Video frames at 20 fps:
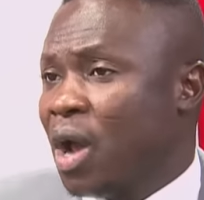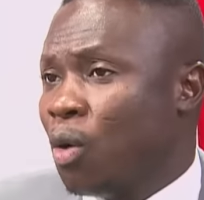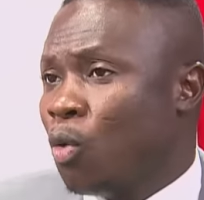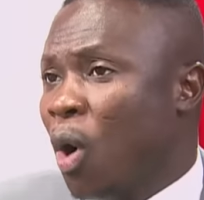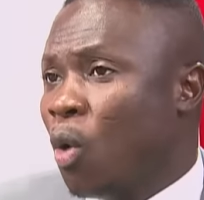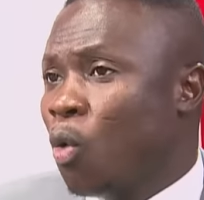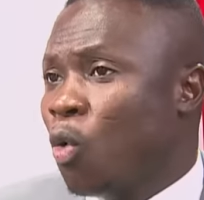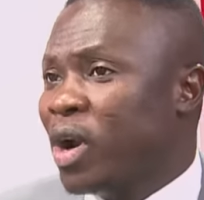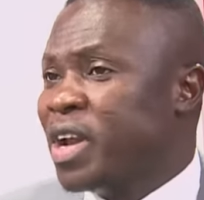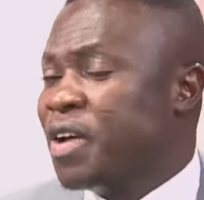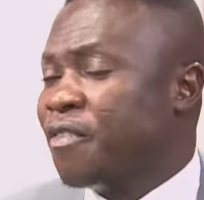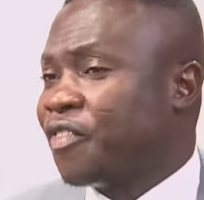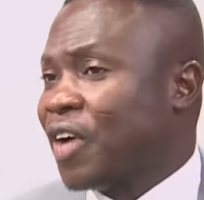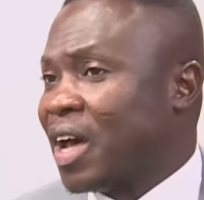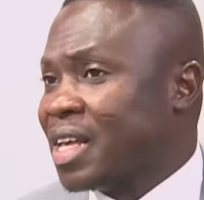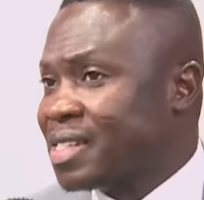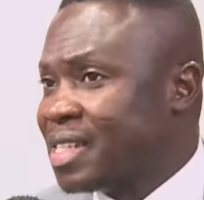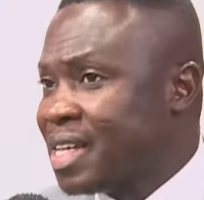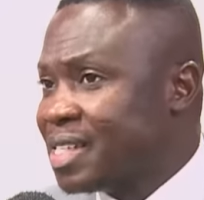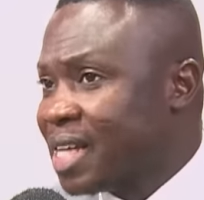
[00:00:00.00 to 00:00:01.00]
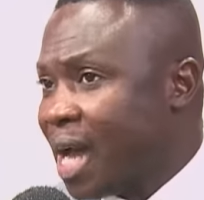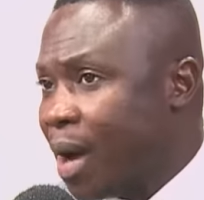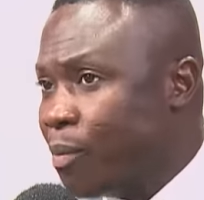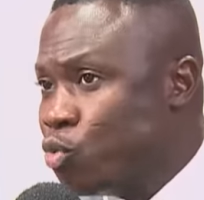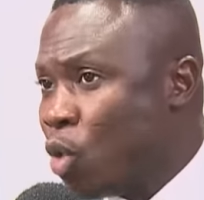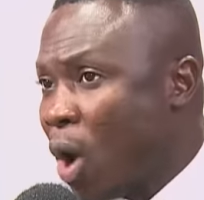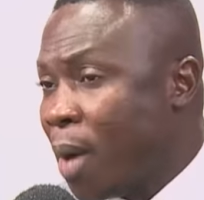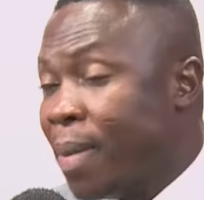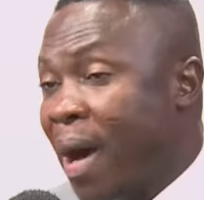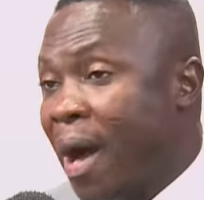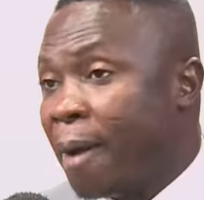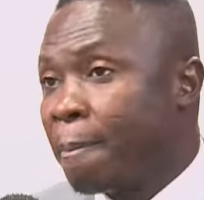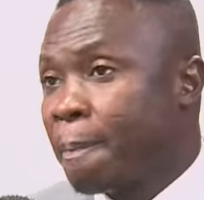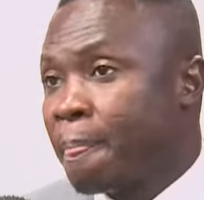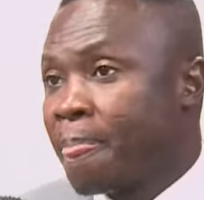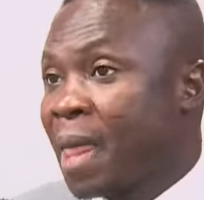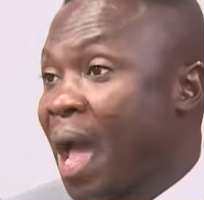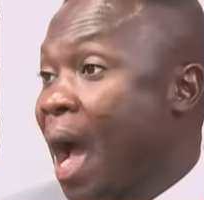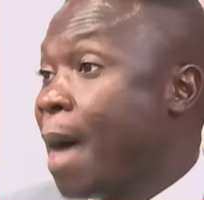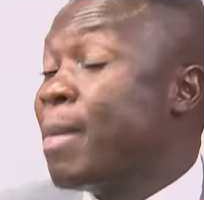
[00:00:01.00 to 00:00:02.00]
Or the Francis Abuaba.
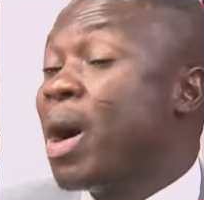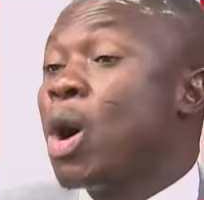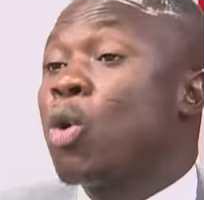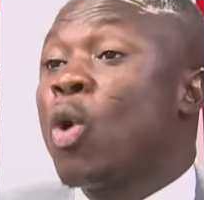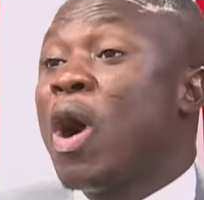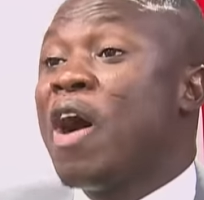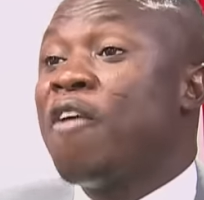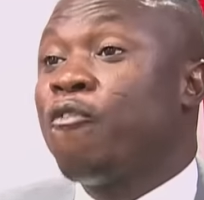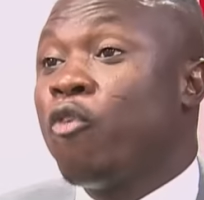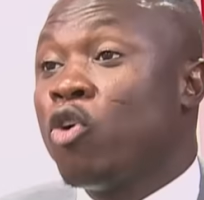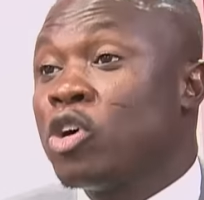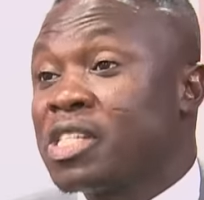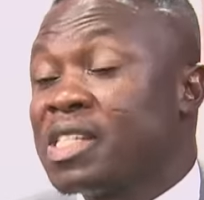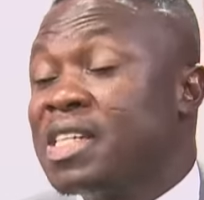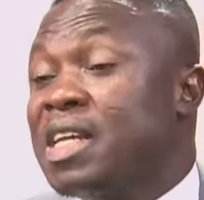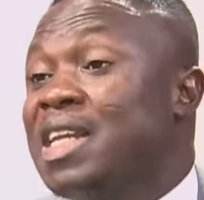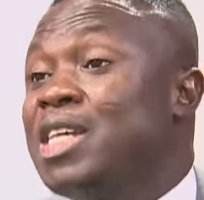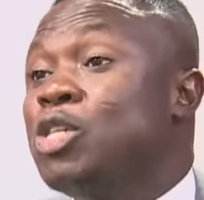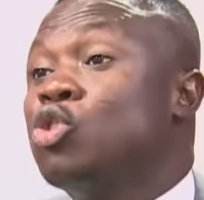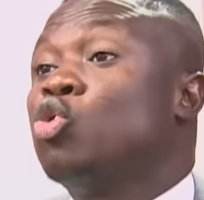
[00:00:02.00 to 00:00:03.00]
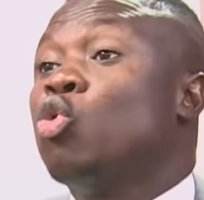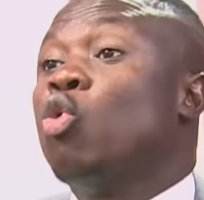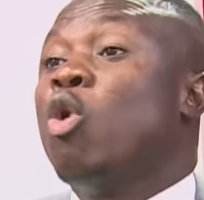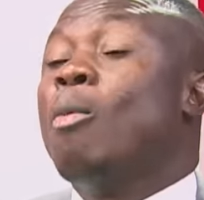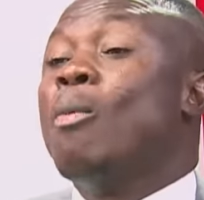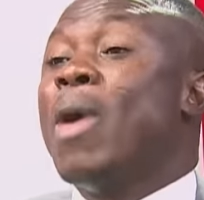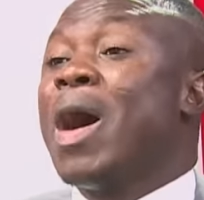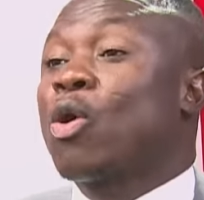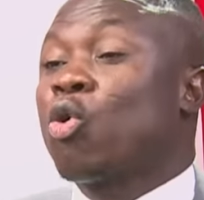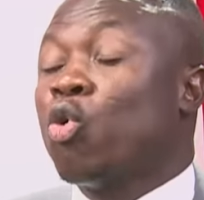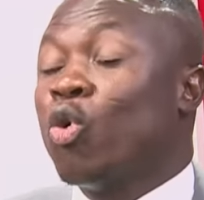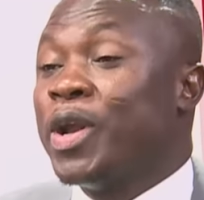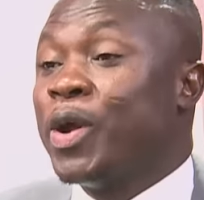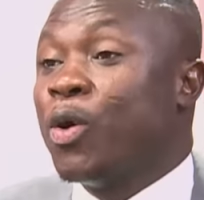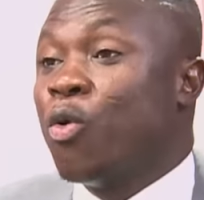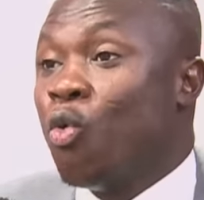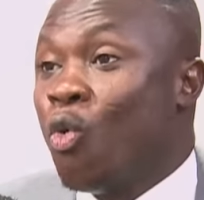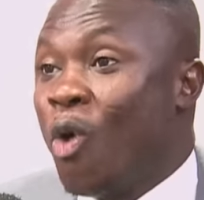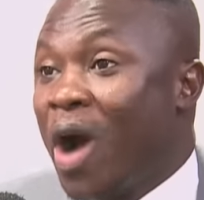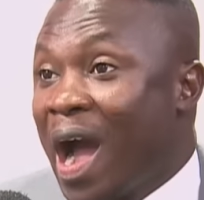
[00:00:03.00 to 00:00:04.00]
Amanko a force in listo o ma kone
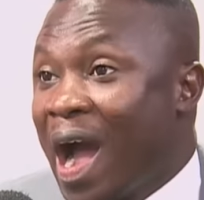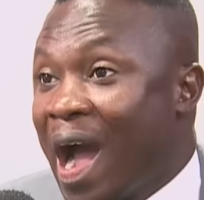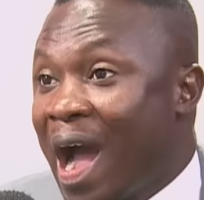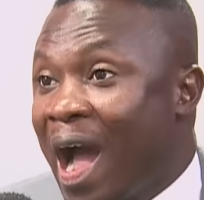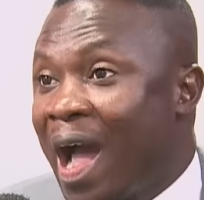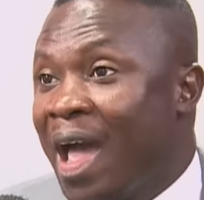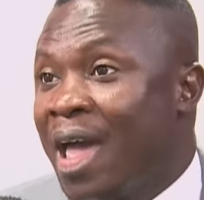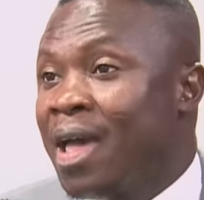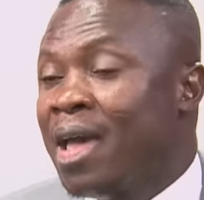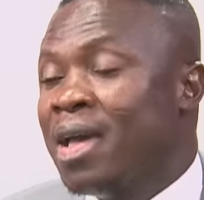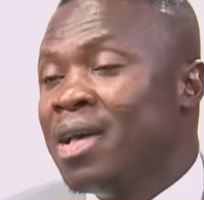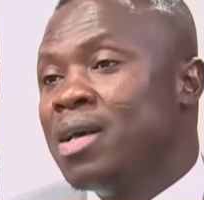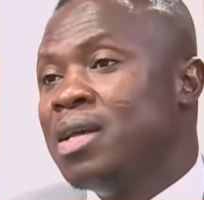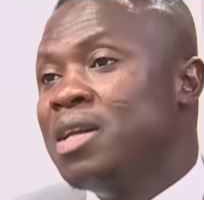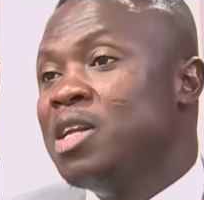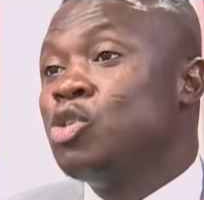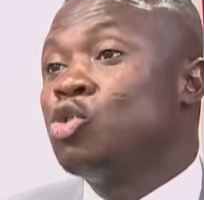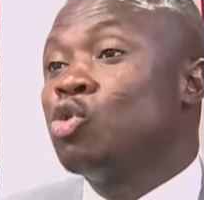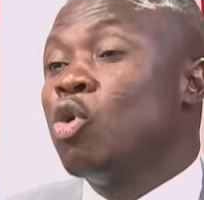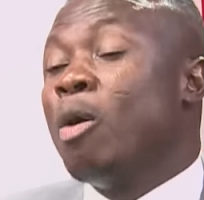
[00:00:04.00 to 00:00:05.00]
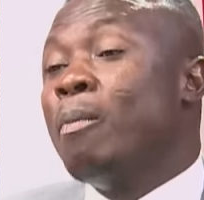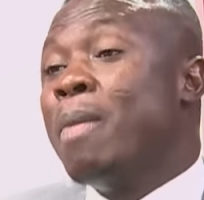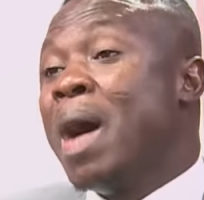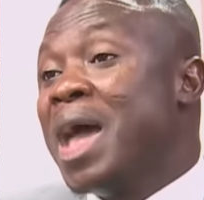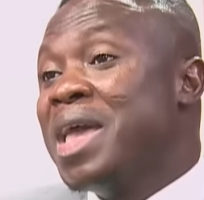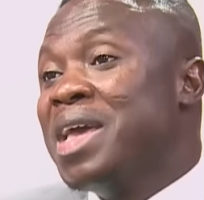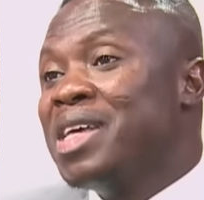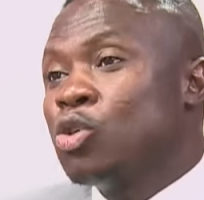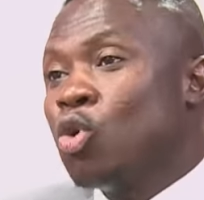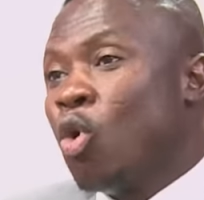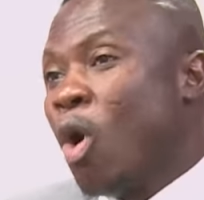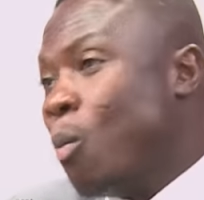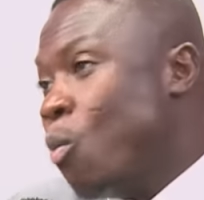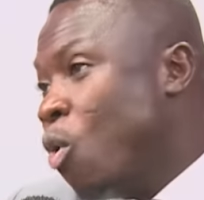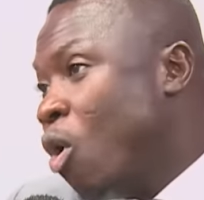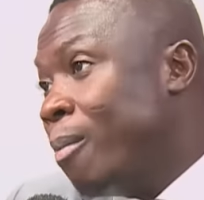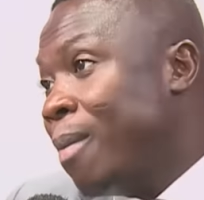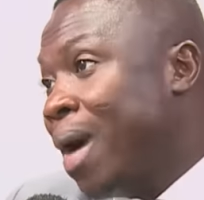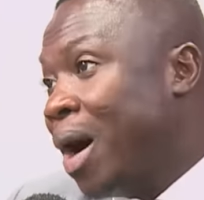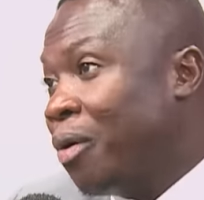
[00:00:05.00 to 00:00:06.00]
ho a. Listo o ba ye so o
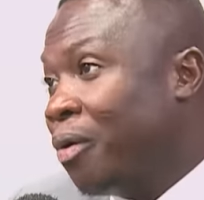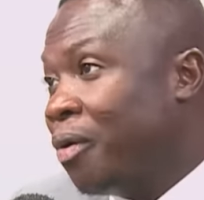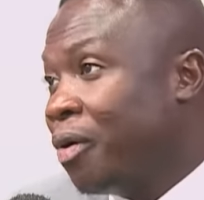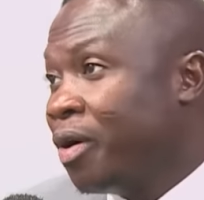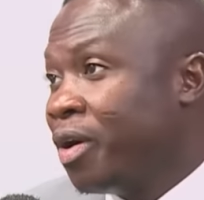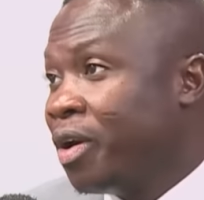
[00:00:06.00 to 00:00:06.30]
mo ma.